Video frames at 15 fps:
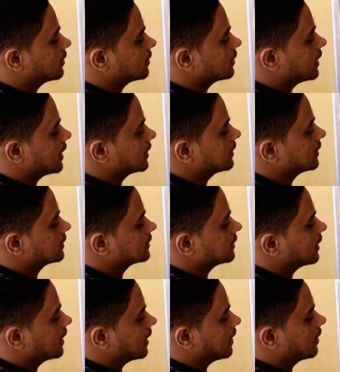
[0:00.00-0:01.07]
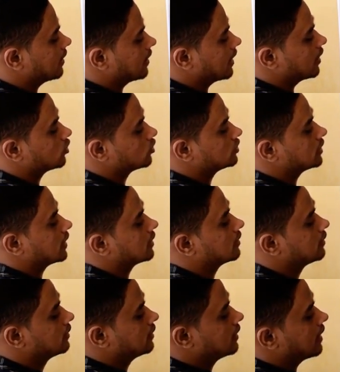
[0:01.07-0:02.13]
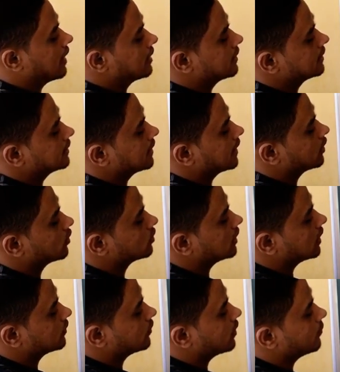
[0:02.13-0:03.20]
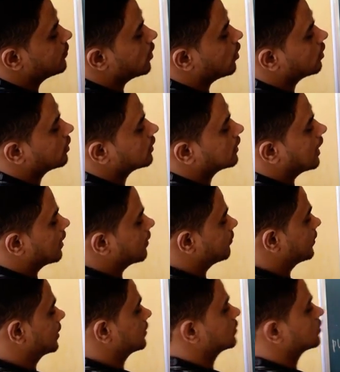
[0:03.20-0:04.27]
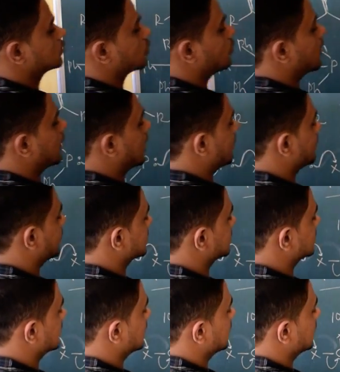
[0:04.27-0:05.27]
take this halogen and this negative charge will be on carbon. So what happens,